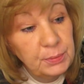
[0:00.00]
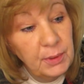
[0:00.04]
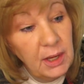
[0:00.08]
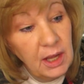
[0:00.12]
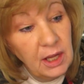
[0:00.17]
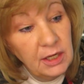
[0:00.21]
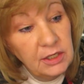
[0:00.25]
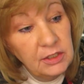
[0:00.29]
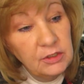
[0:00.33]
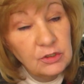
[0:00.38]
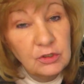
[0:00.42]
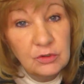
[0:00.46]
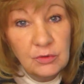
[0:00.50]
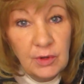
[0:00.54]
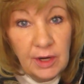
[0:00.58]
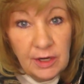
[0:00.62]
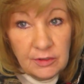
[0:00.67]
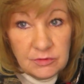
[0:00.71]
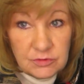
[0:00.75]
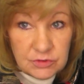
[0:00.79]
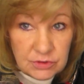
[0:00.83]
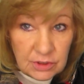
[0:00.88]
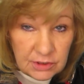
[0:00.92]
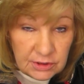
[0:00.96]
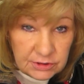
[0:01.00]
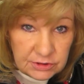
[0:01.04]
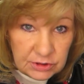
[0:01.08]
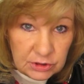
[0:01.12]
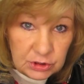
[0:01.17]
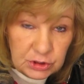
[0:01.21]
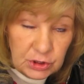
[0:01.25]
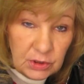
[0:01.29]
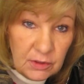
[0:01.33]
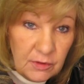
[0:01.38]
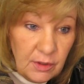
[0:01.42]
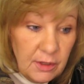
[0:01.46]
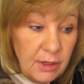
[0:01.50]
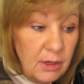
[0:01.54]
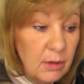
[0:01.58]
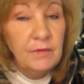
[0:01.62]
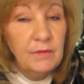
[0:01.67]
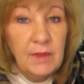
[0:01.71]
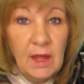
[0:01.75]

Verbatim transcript: patty or ground sausage on there.